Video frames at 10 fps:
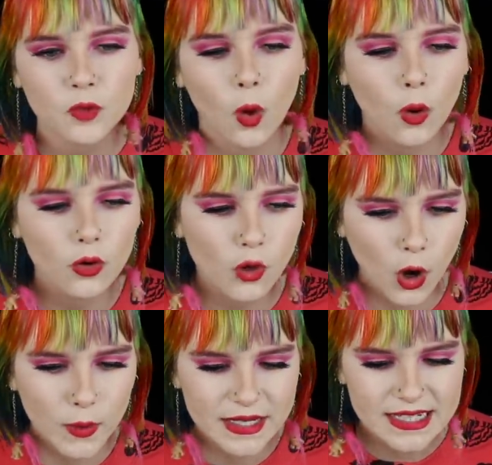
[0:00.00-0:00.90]
or
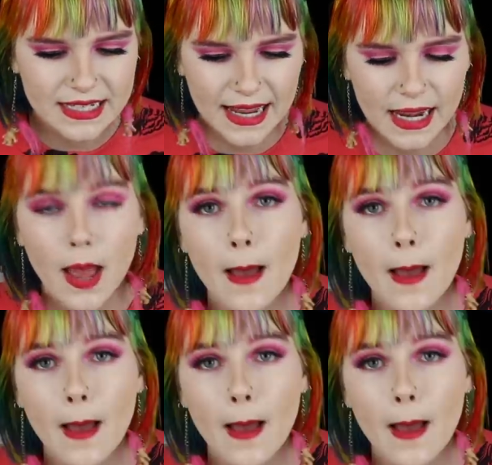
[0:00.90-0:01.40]
go into like